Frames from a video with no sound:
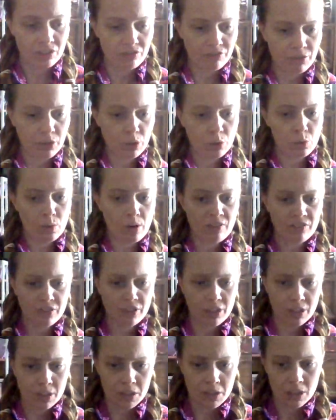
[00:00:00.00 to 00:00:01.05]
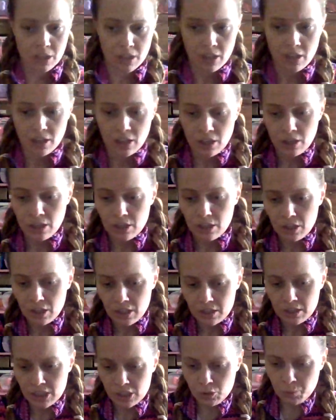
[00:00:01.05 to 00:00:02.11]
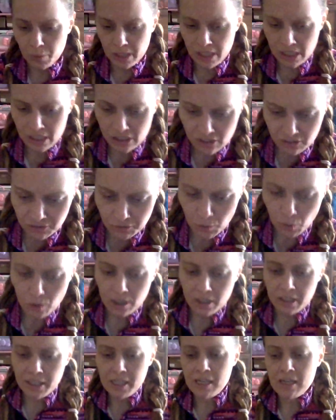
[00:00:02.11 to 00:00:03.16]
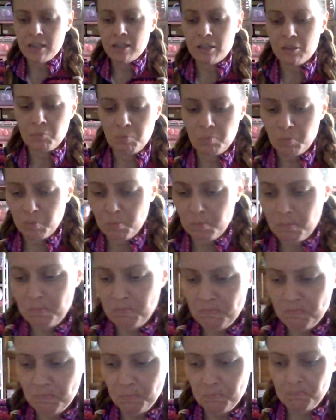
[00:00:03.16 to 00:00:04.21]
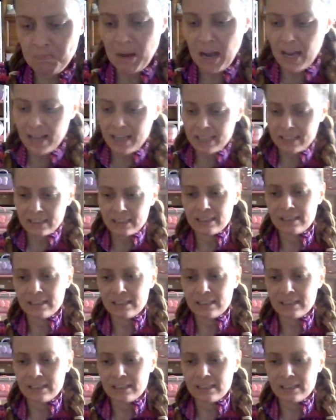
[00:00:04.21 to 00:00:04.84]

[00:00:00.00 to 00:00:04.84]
for whoever this reading is for, but